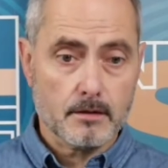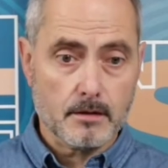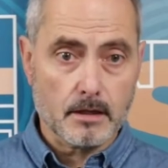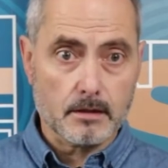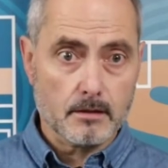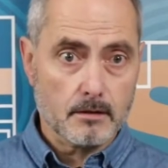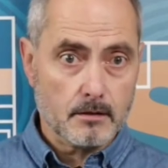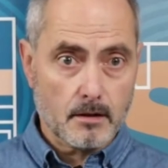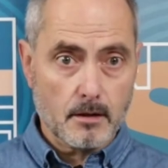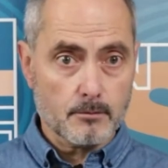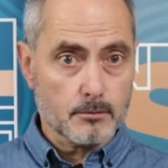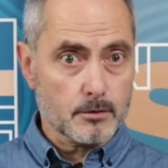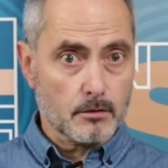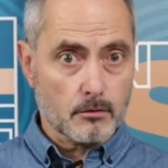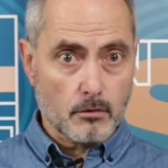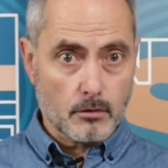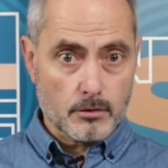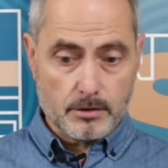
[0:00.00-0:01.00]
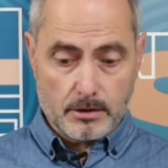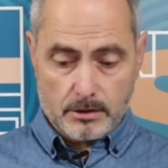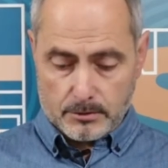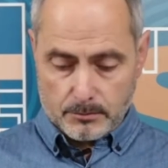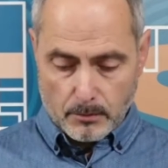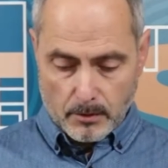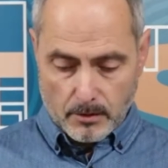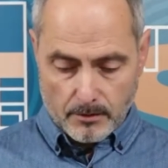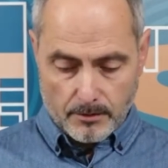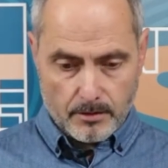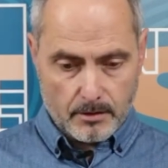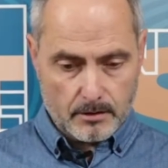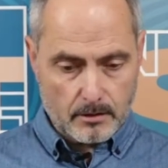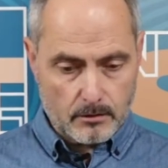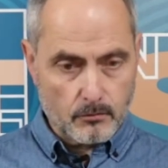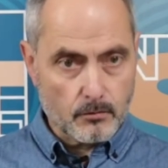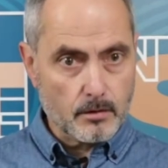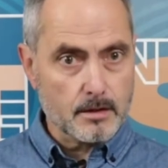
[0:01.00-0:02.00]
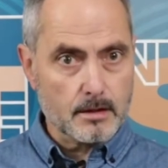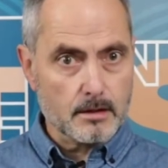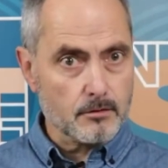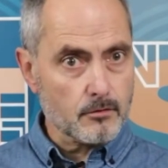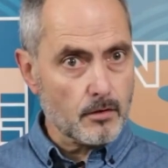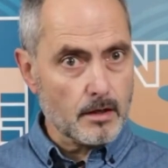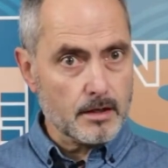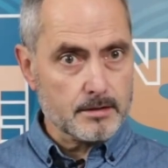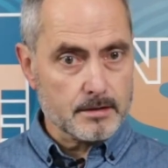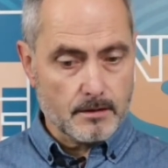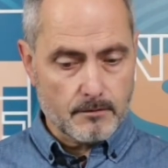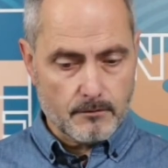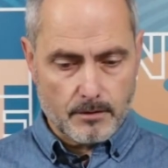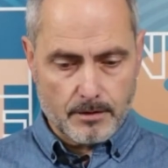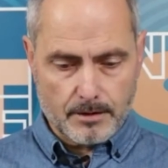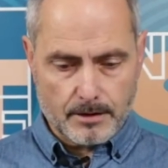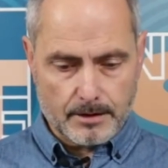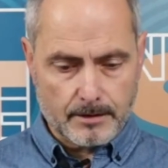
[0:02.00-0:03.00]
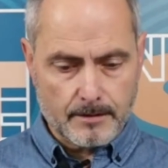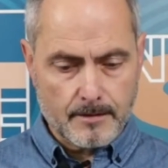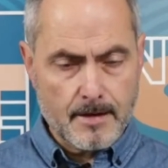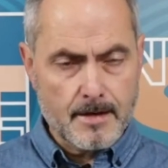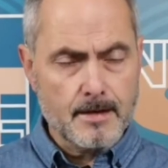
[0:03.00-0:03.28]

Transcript: that comes across its path, and it really tries everything.